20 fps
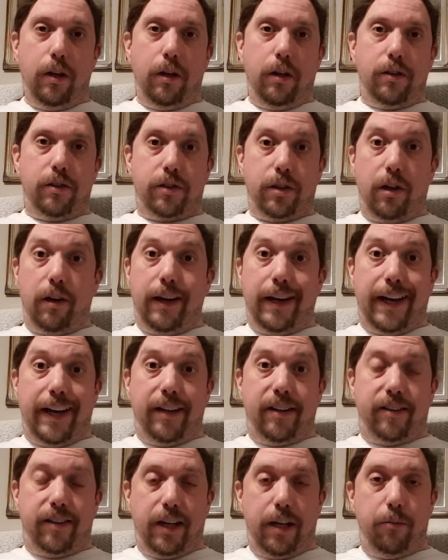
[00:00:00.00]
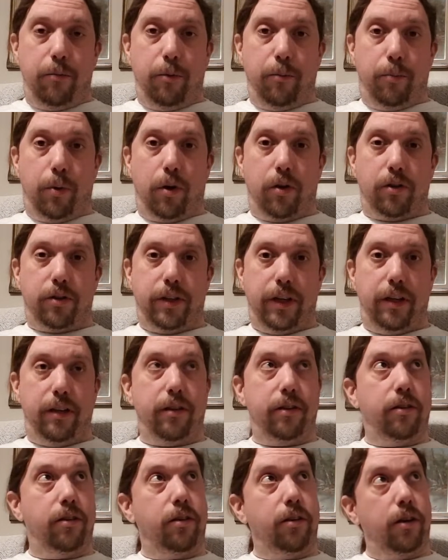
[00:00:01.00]
Sterling Entertainment box
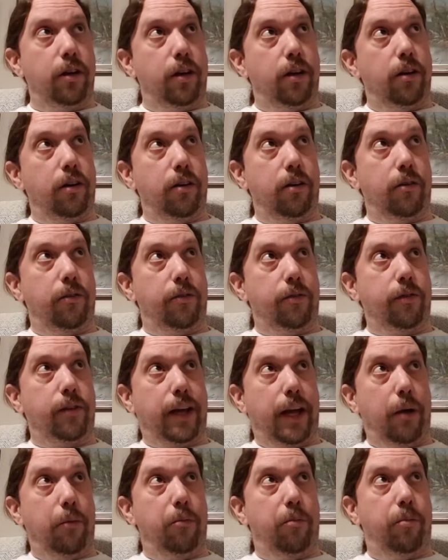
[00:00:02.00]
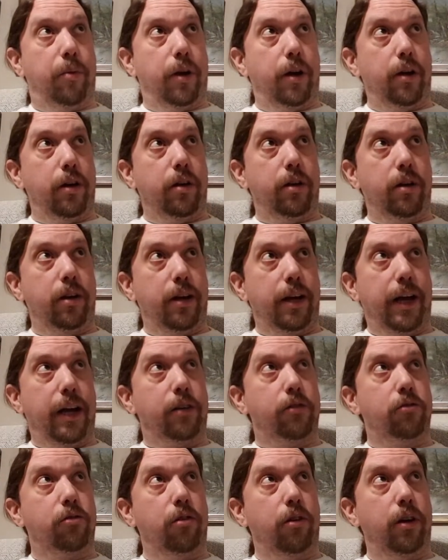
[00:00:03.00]
sets of Camp Blood,
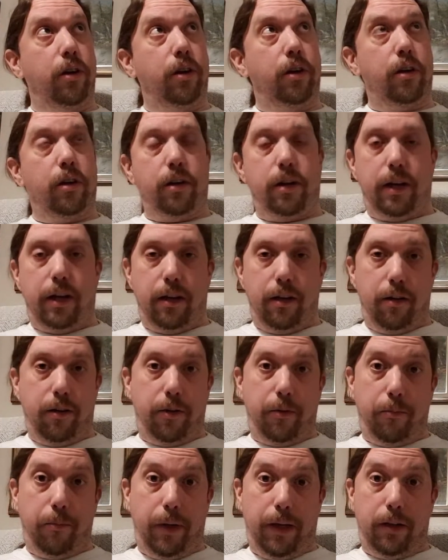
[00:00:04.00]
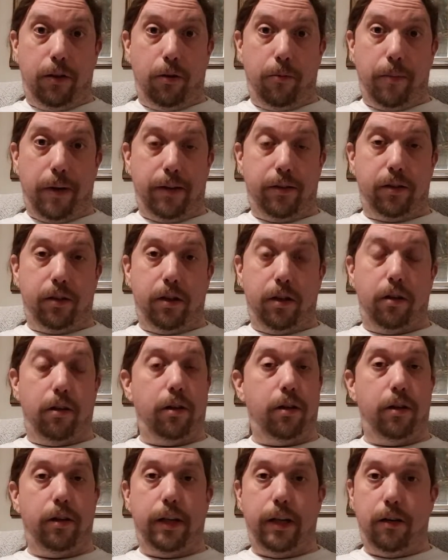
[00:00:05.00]
Axe Grinder and Meat Hook Massacre,
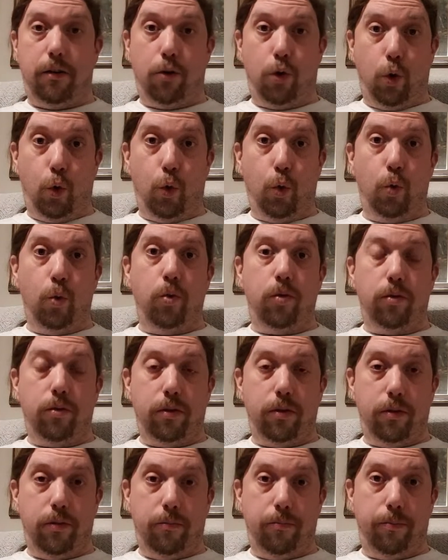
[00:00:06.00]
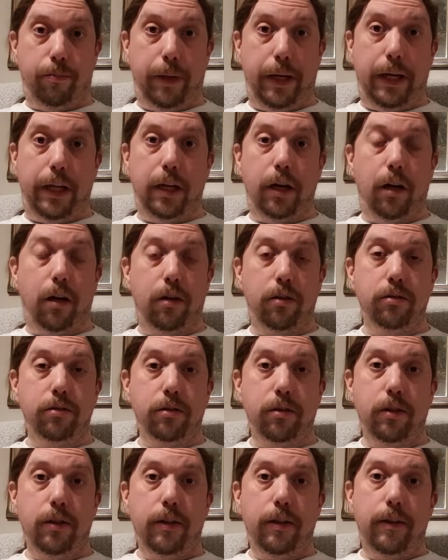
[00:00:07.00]
they are all BDRs.
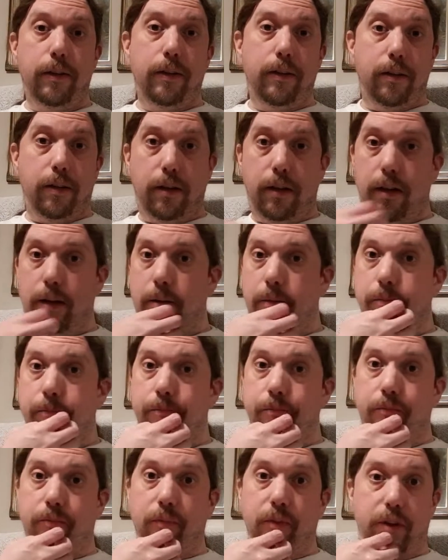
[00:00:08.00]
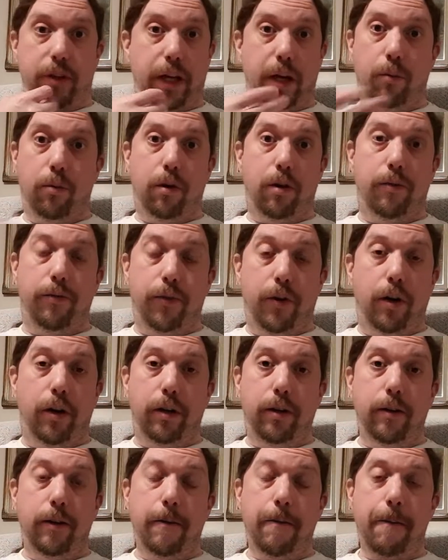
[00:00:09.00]
They work
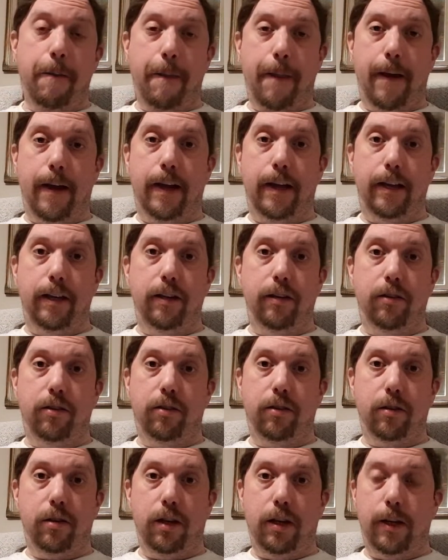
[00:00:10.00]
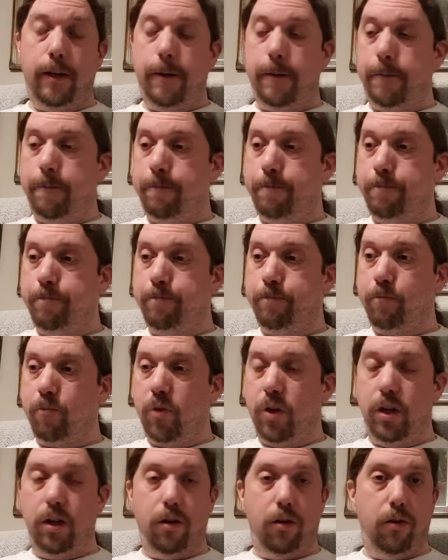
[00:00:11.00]
fine, and
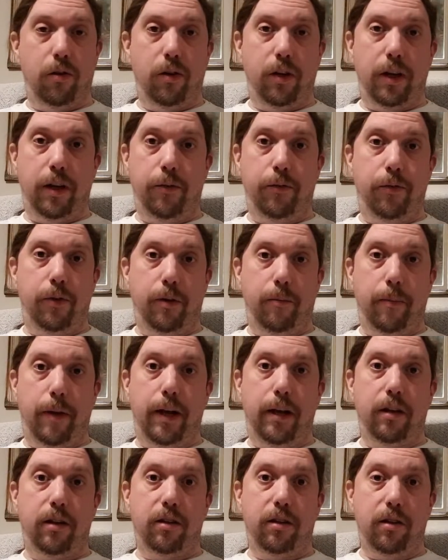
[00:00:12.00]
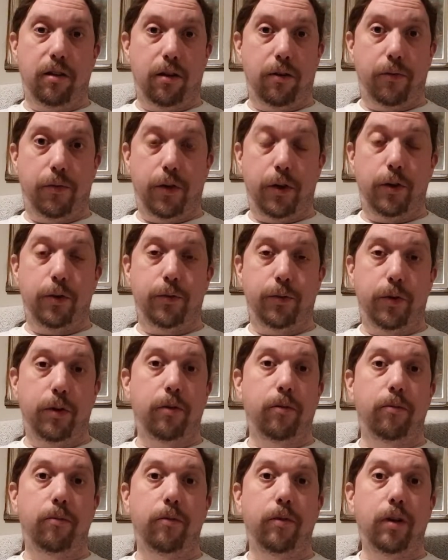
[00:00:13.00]
you know, if it meant that the first
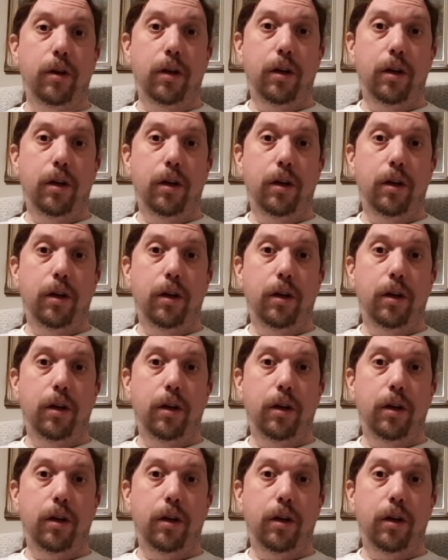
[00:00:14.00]
film